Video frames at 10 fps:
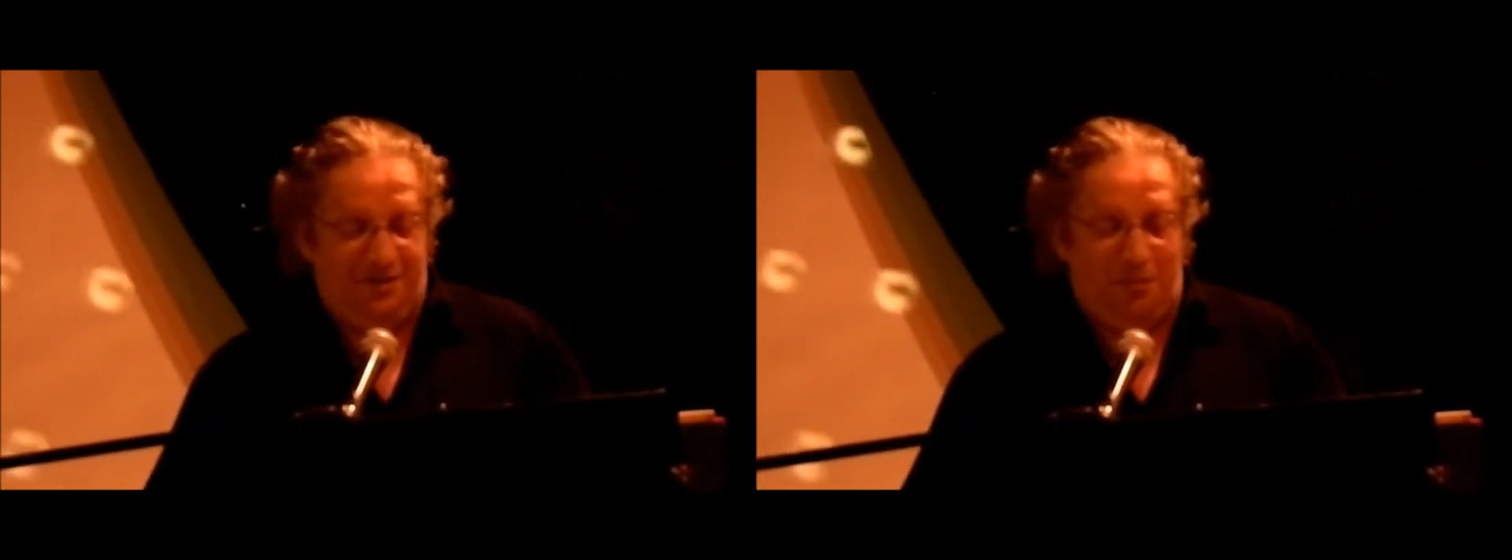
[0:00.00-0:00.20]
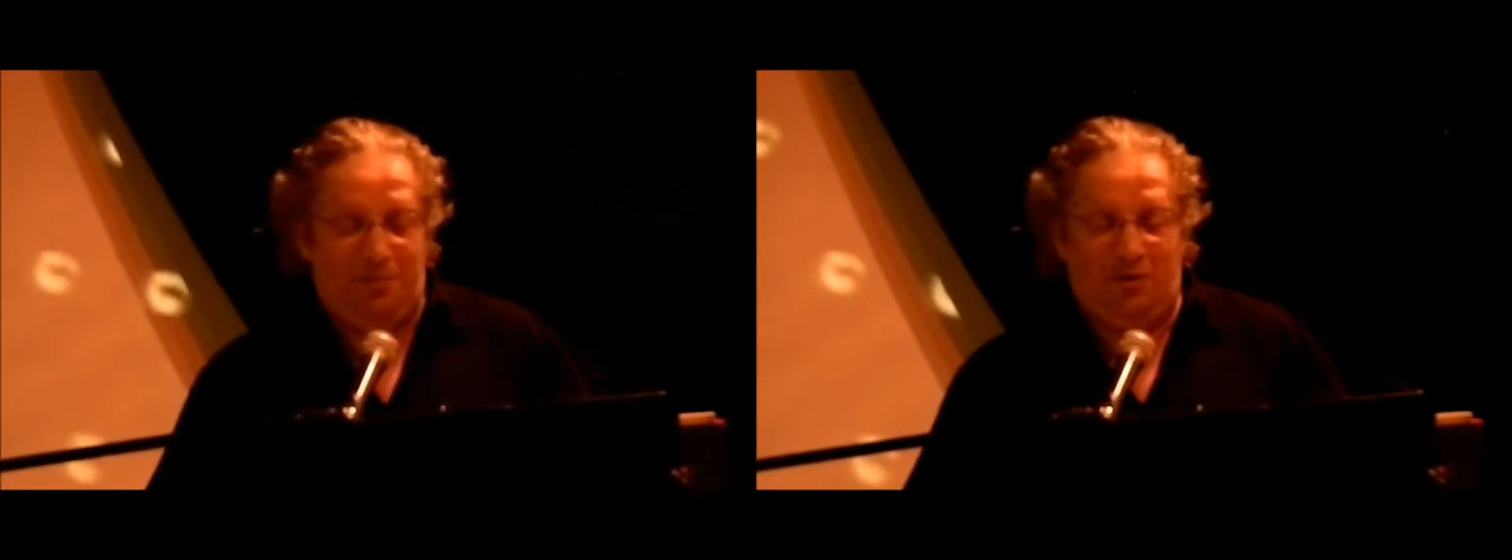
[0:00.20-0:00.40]

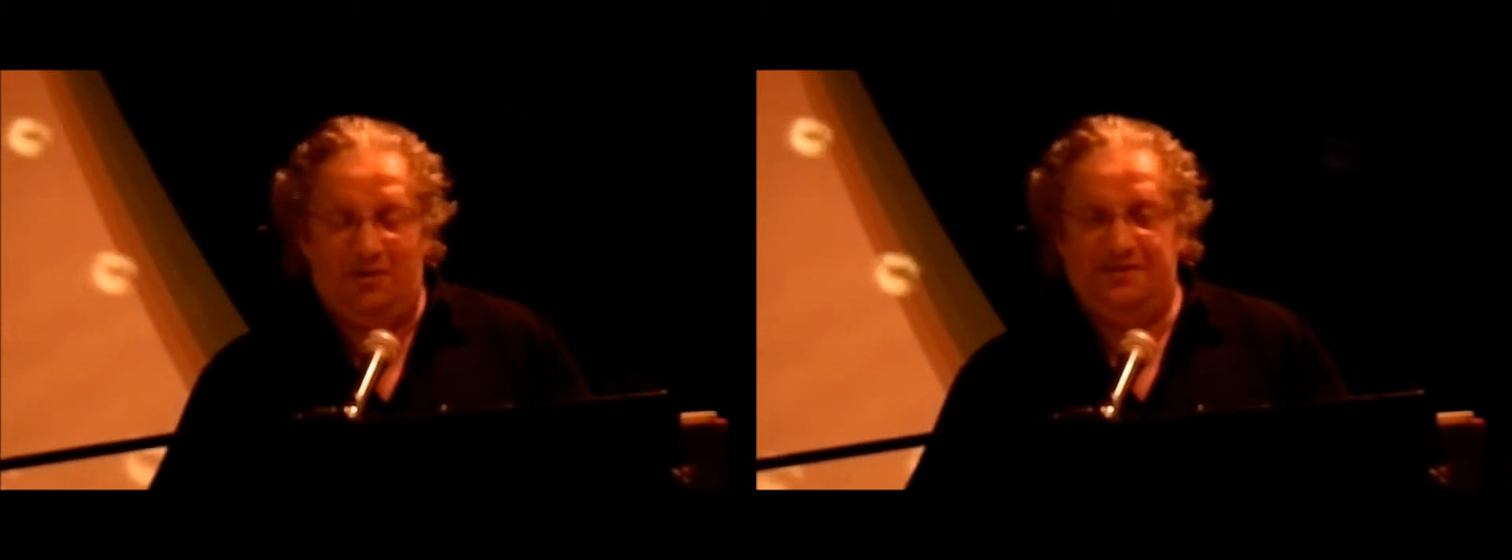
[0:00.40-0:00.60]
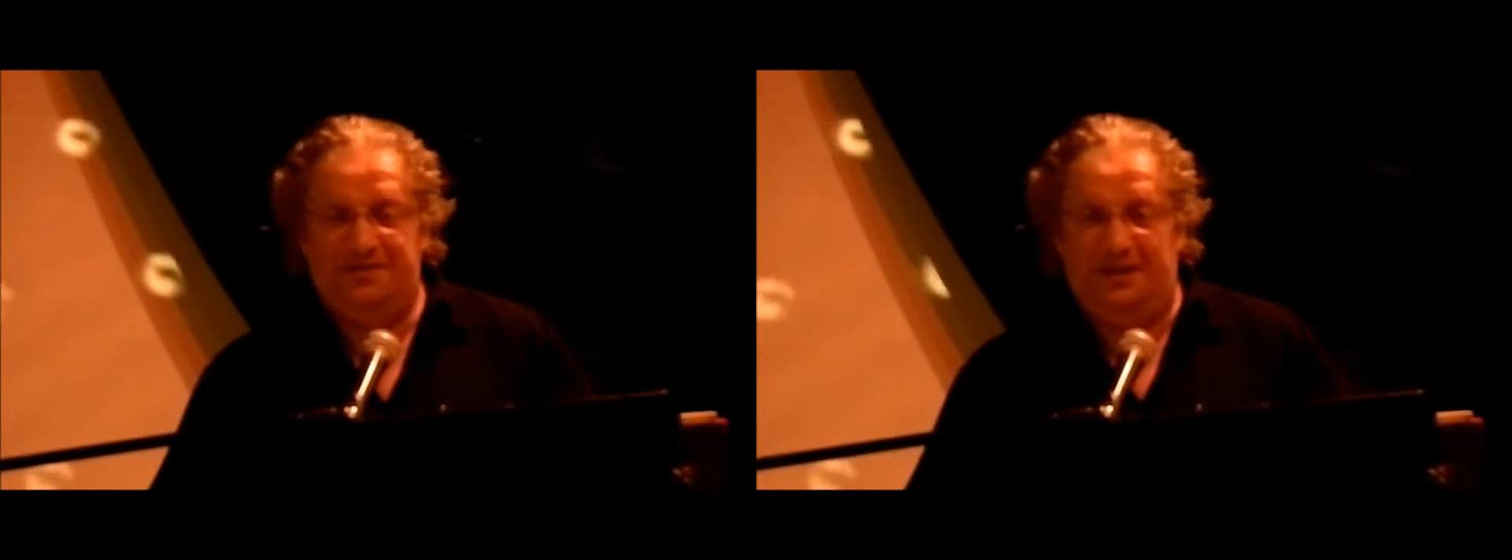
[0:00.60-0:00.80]
no
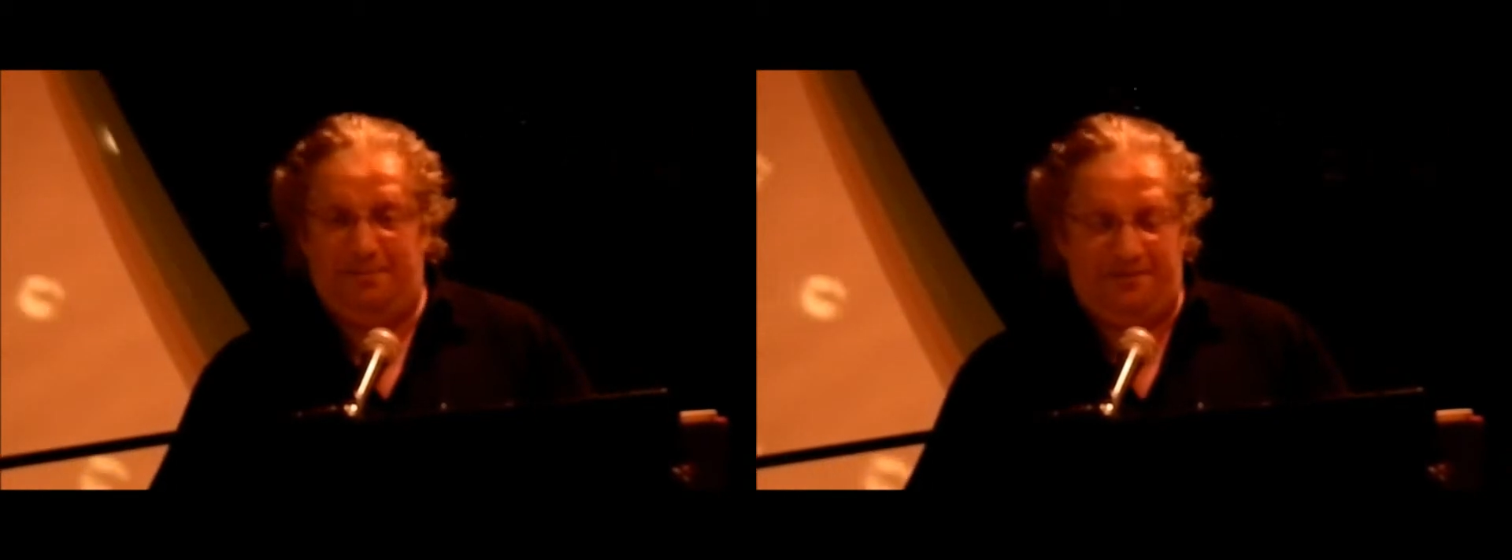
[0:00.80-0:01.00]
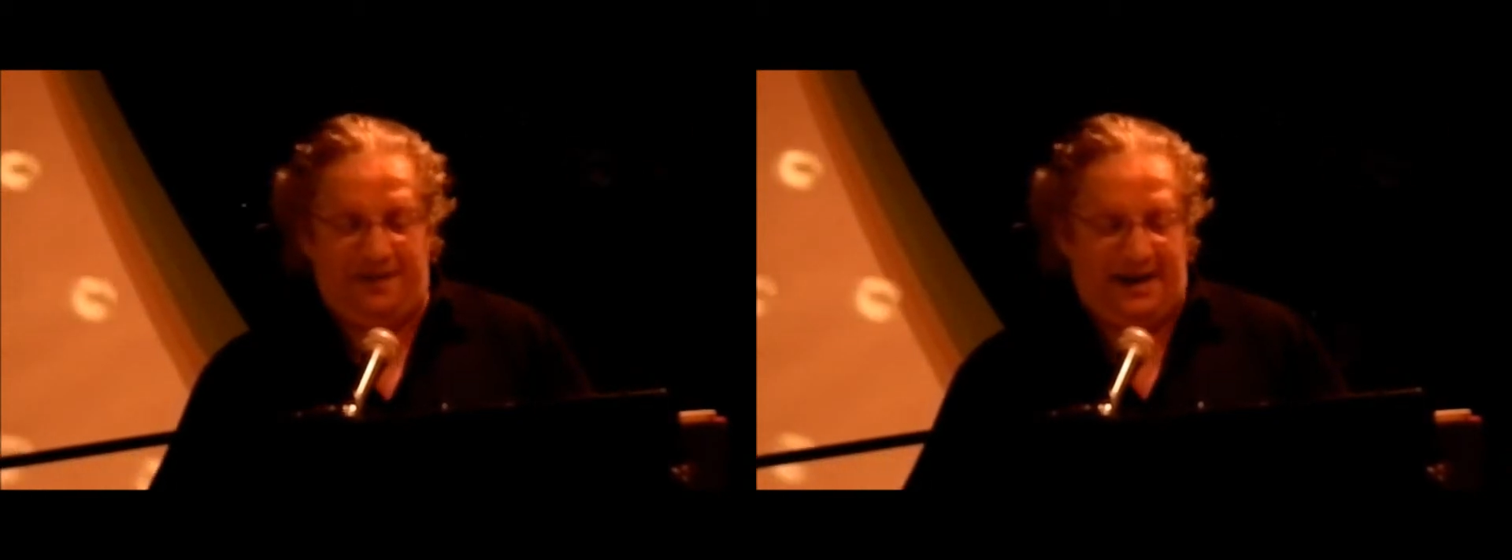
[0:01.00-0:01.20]
pulse it
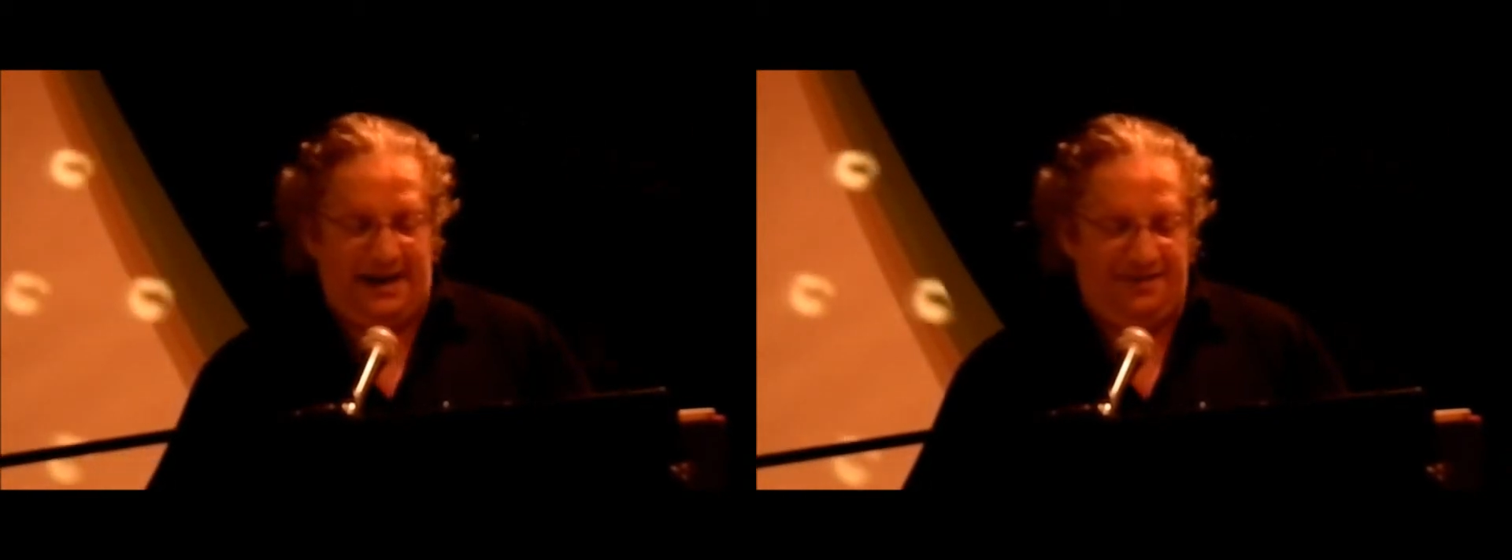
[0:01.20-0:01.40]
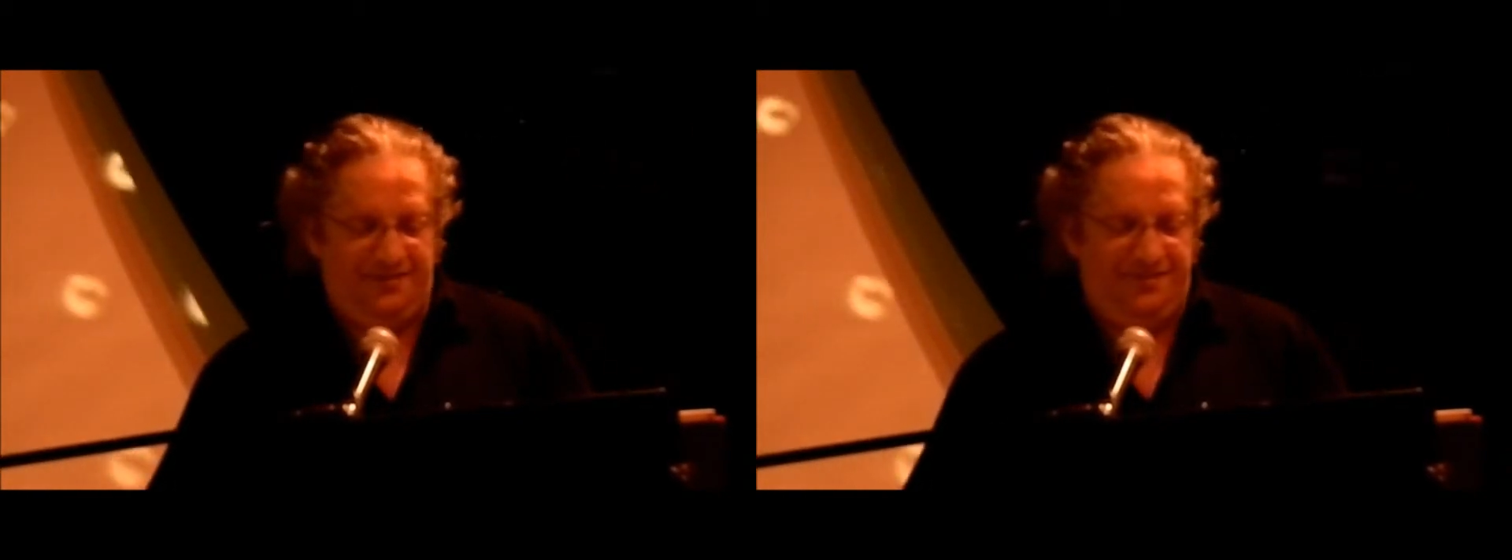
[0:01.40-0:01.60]

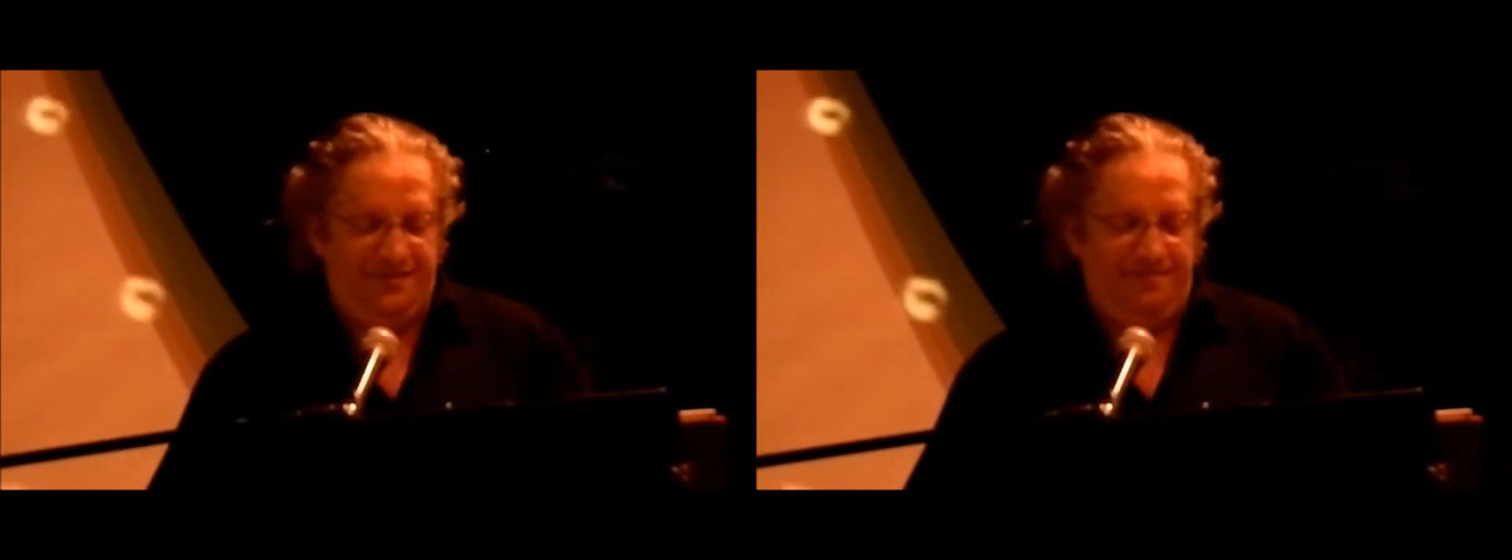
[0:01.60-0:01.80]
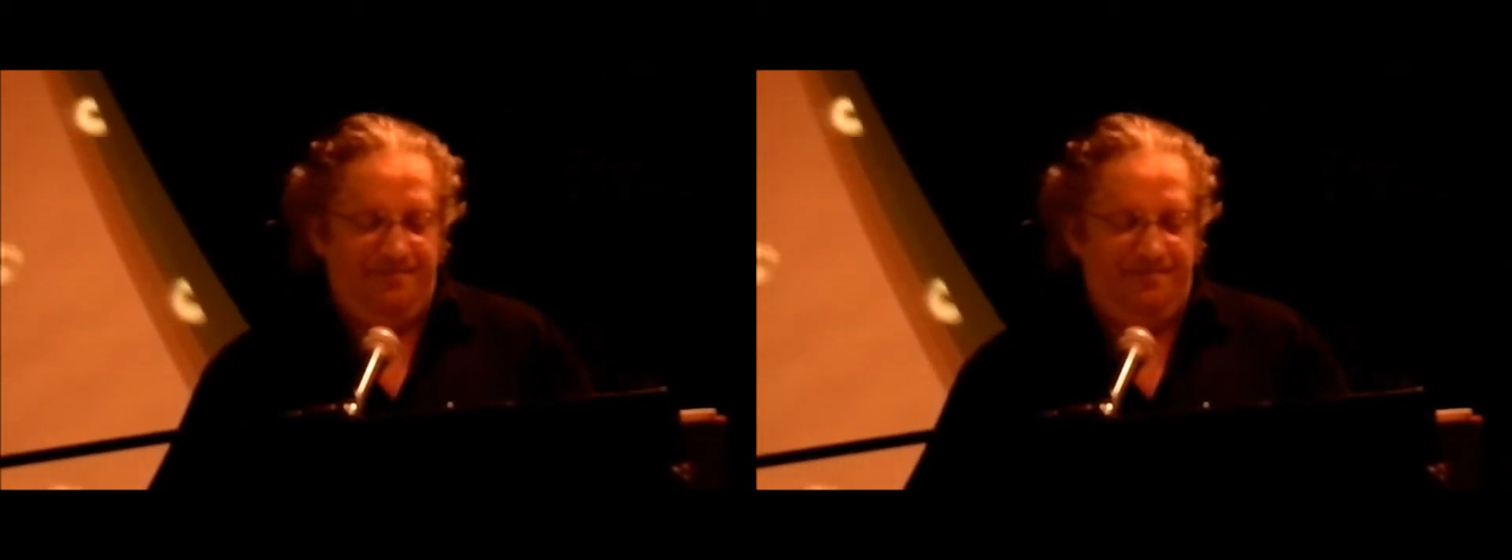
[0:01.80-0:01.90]
provides,